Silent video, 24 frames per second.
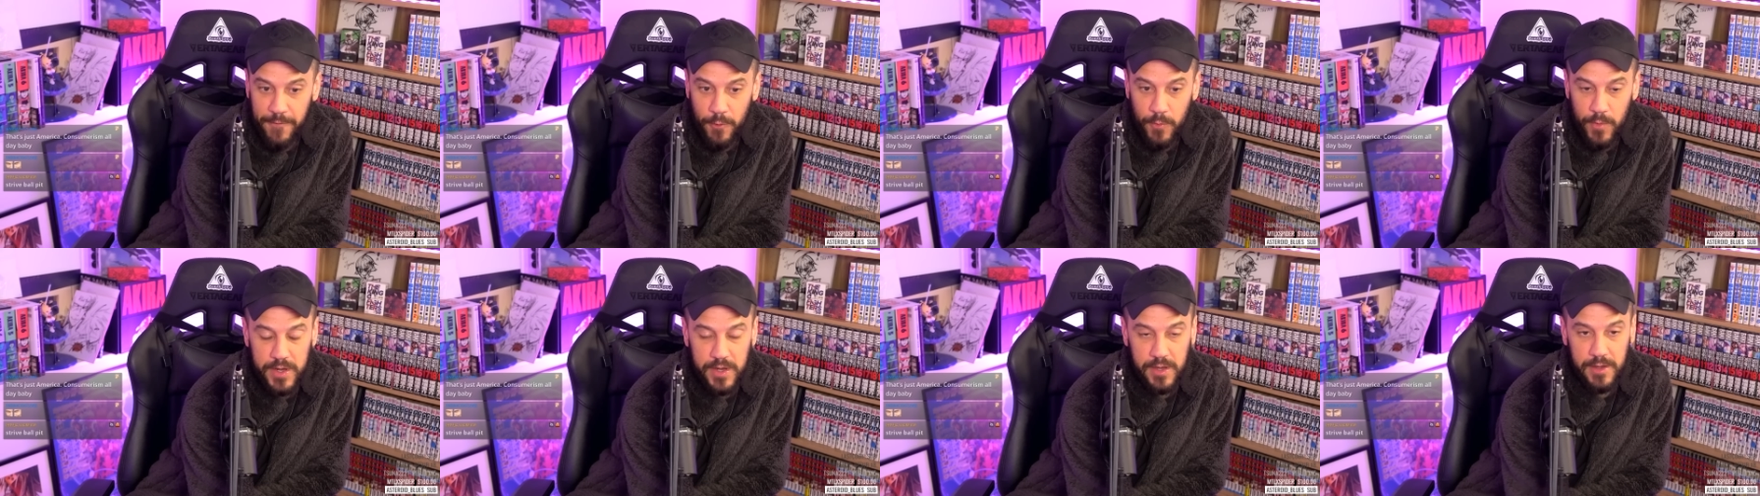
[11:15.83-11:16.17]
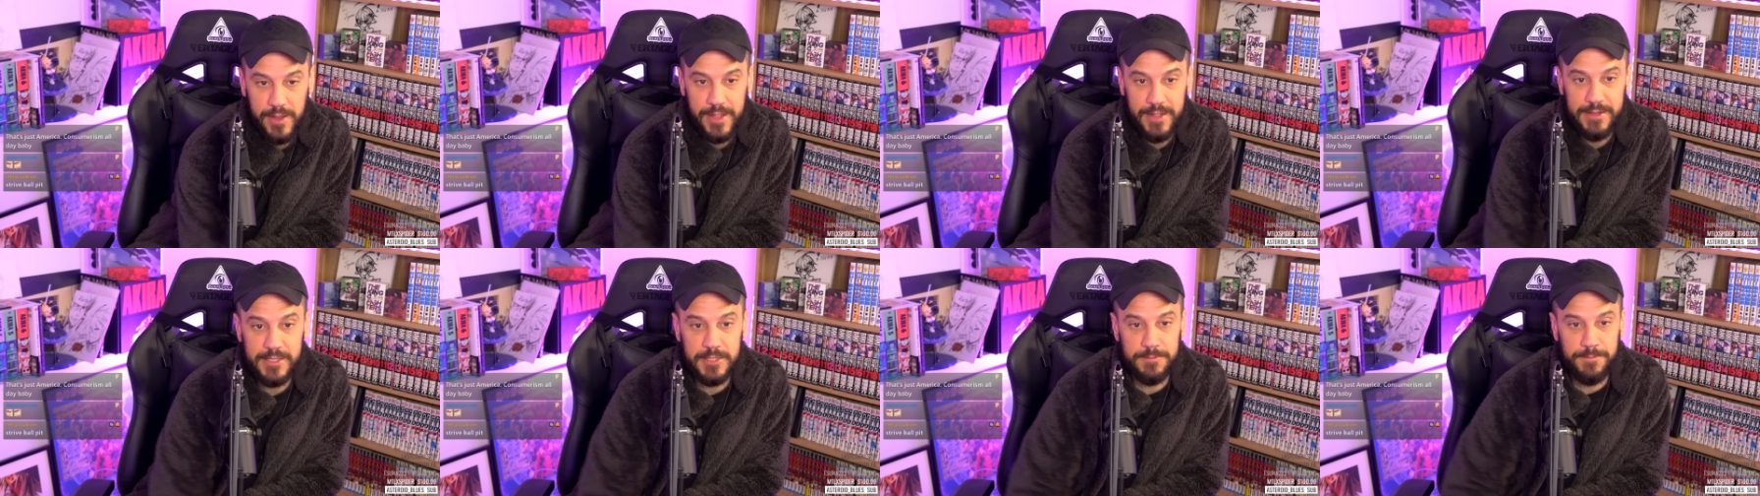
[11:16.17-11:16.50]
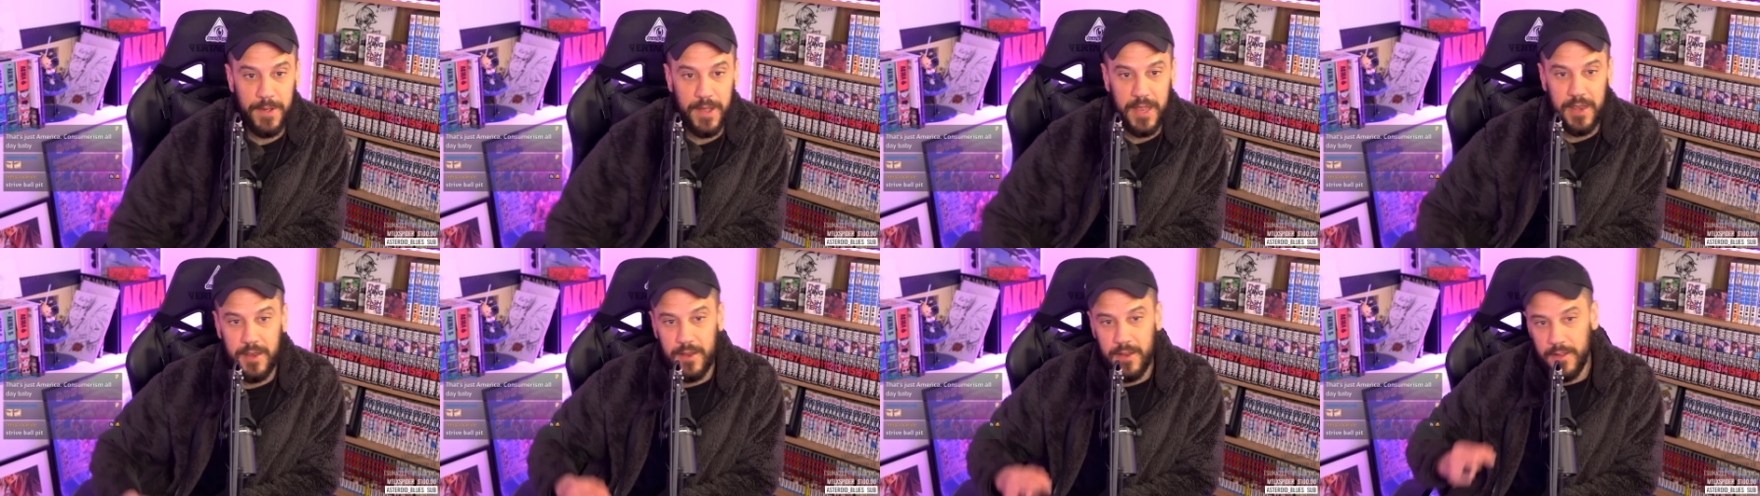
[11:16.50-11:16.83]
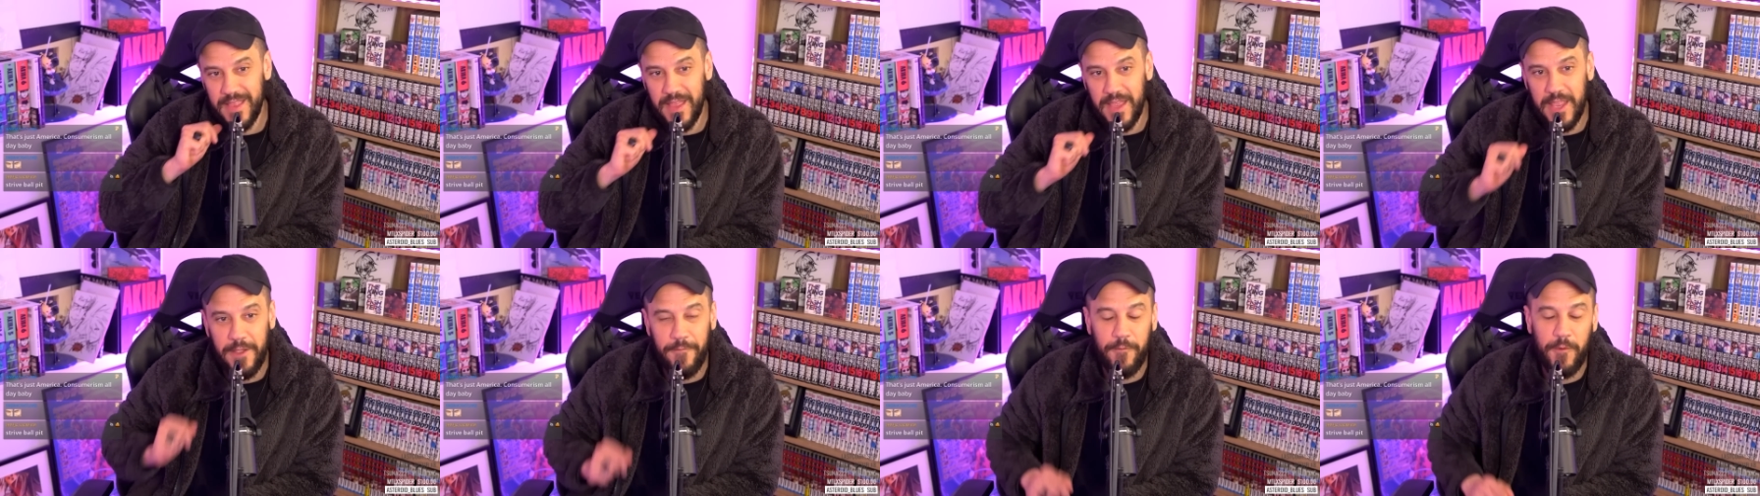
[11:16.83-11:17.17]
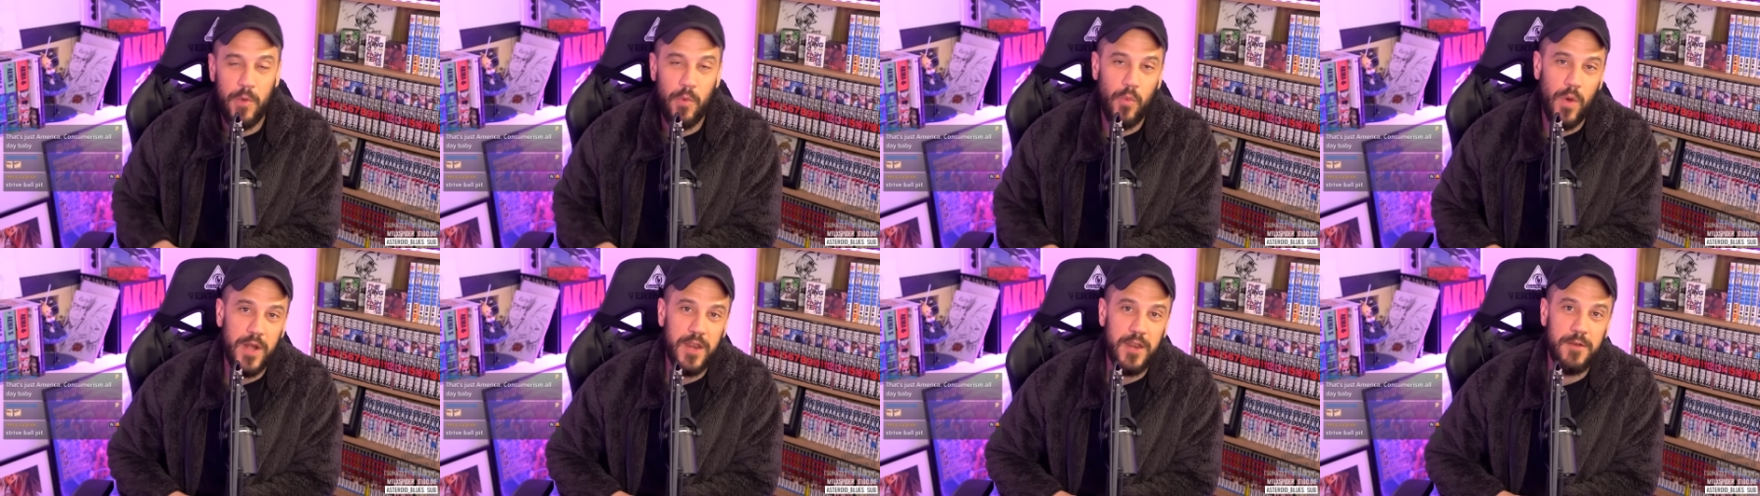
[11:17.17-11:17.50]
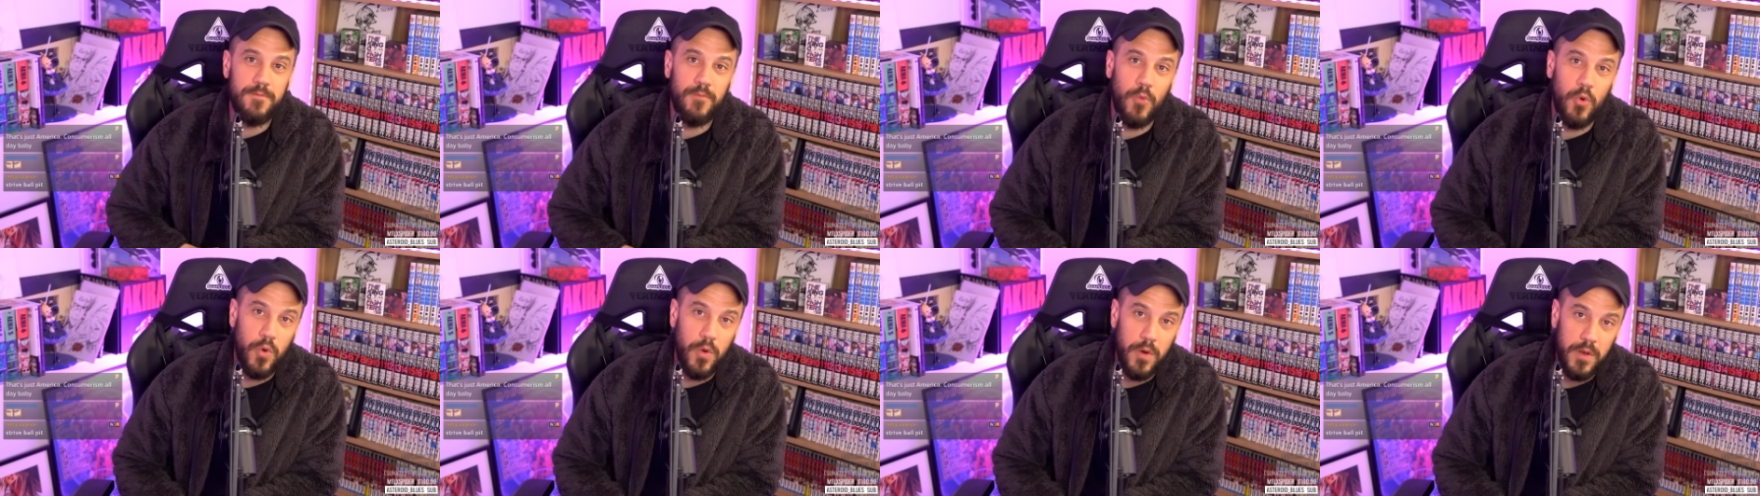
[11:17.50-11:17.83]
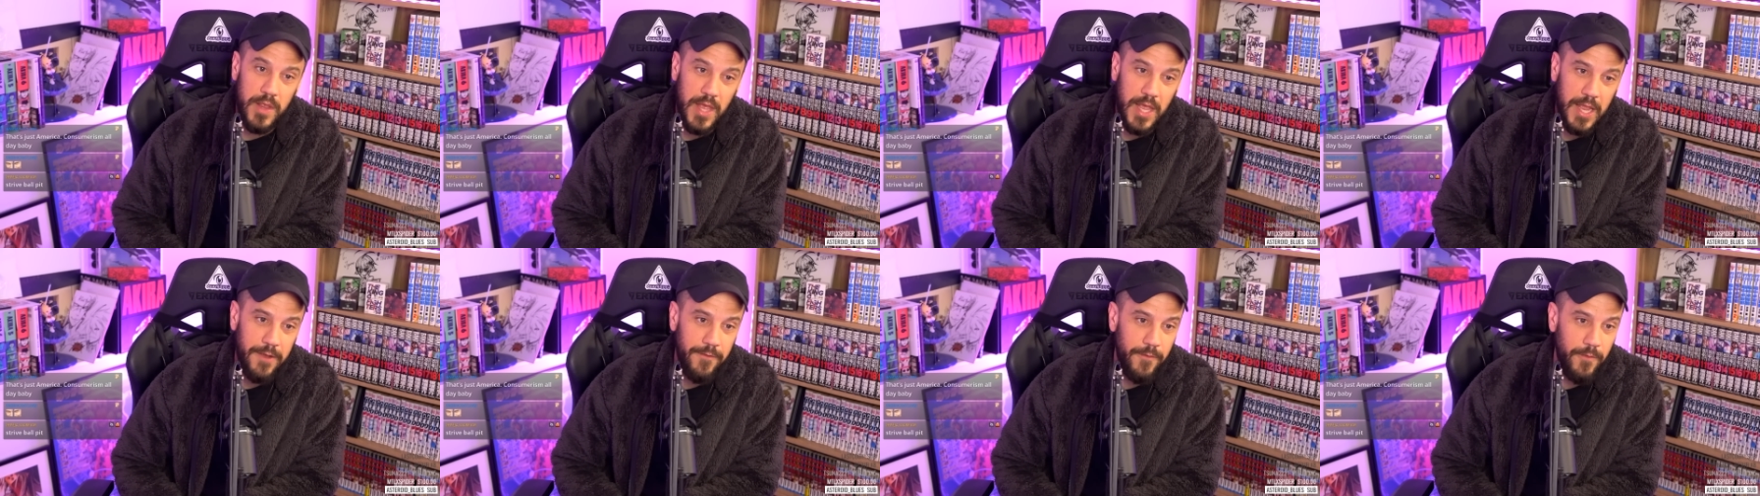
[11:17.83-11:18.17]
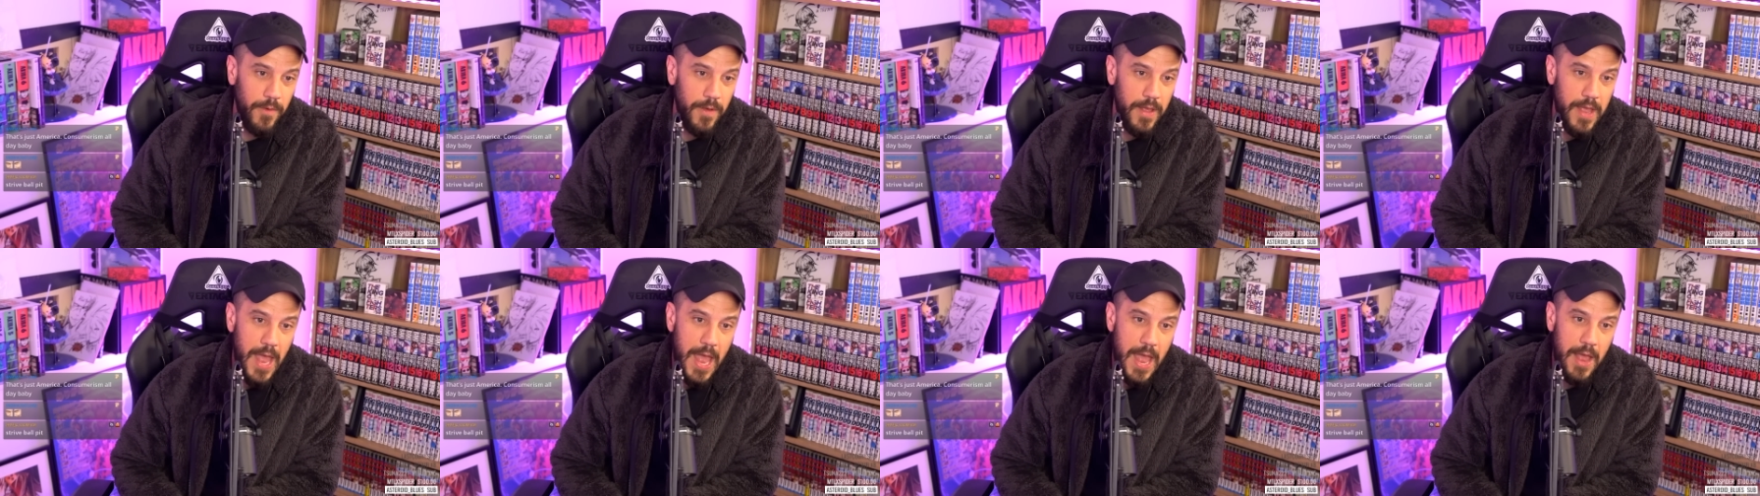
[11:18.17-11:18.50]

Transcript: for what it is, but if we wanted more, like if we